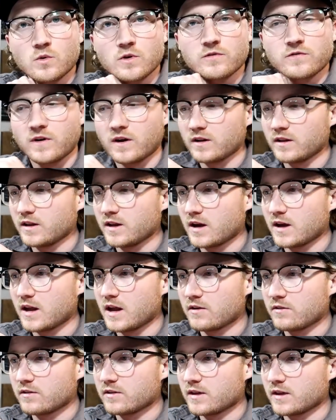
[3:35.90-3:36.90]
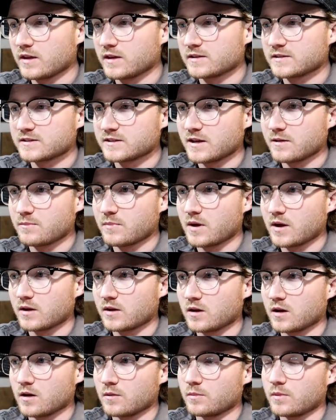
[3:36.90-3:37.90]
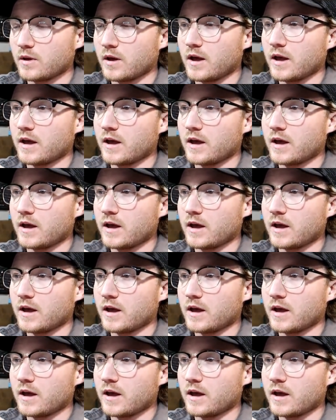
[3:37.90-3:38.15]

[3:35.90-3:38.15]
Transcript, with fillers: we finally got everything set back up,